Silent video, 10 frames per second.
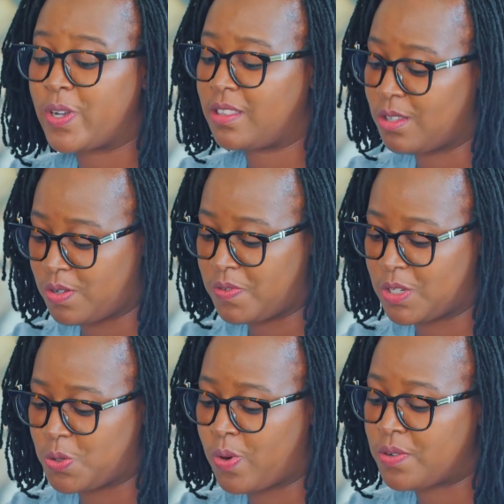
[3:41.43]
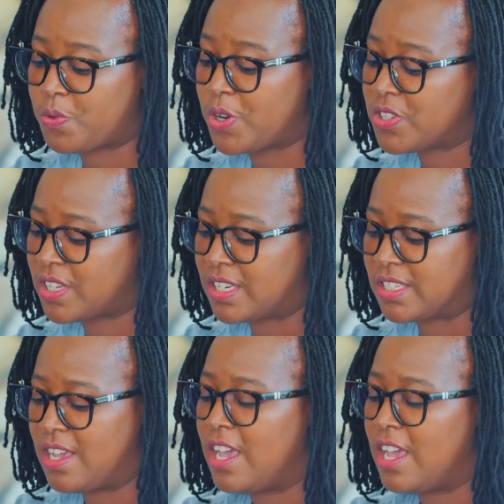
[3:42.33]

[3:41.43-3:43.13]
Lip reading: You get the service that you want for internet.